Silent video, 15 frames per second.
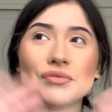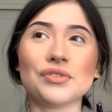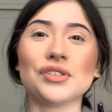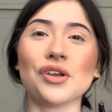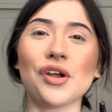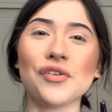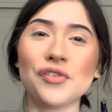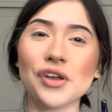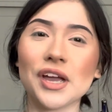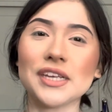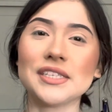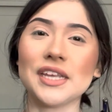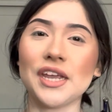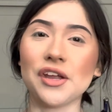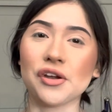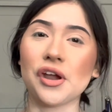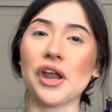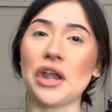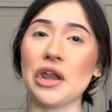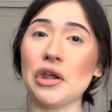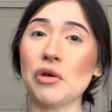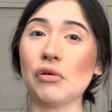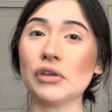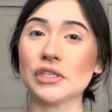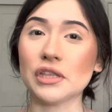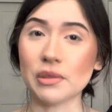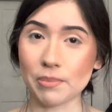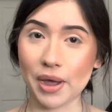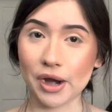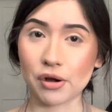Sorry if you guys hear any noise in the
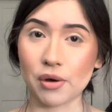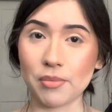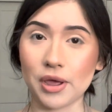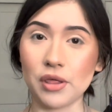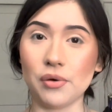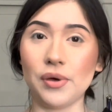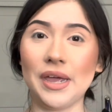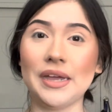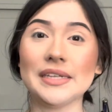background, by the way.